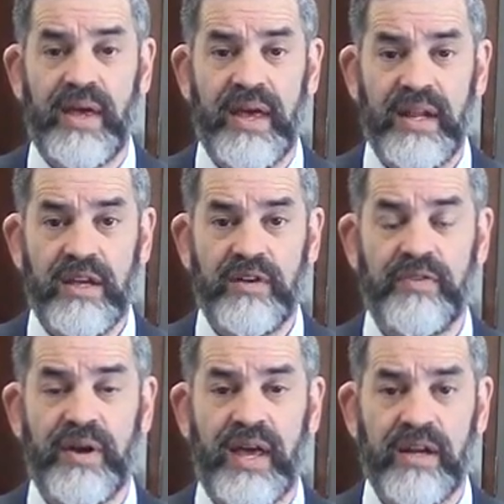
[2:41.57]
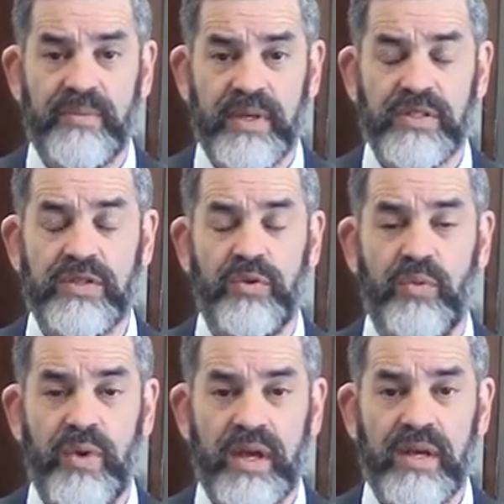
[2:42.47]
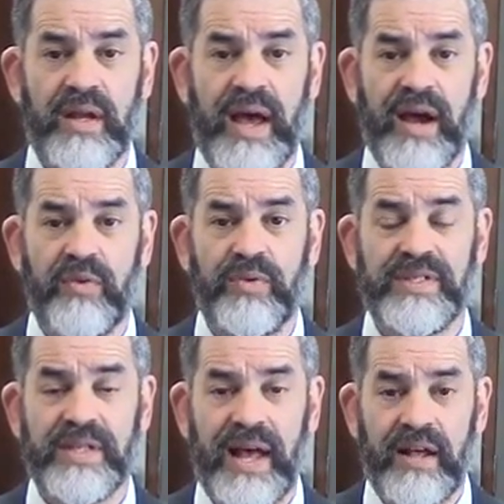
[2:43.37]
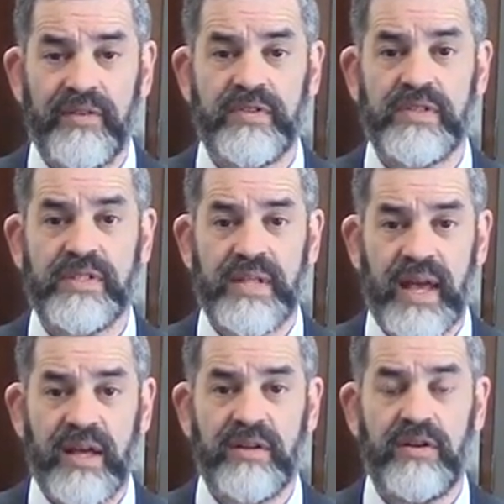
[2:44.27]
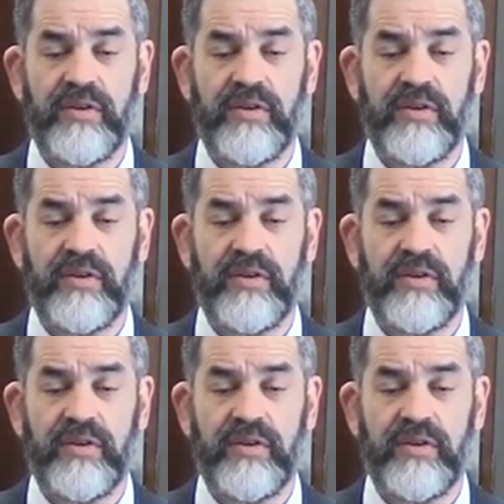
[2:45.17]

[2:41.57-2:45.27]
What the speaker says: any of our enemies to weaken our resolve to stand